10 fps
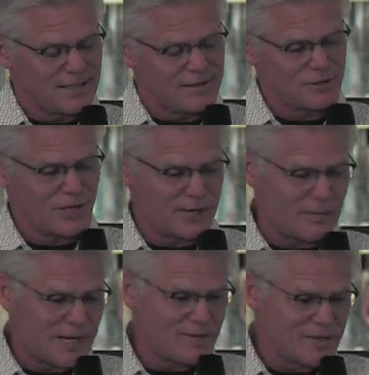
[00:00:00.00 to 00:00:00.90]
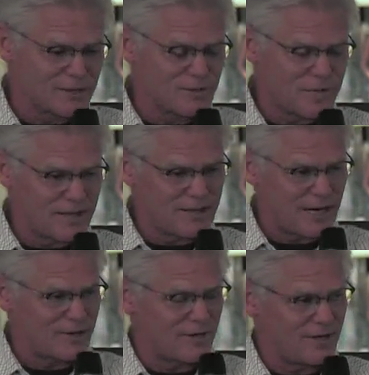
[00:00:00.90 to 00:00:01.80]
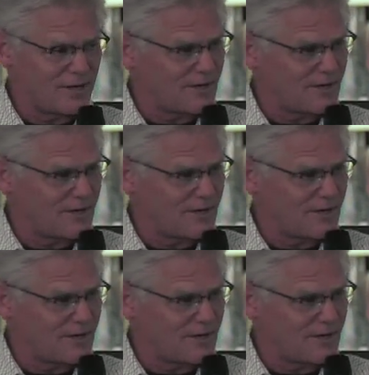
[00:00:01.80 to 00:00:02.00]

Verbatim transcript: there's a lot of bad things about alcohol.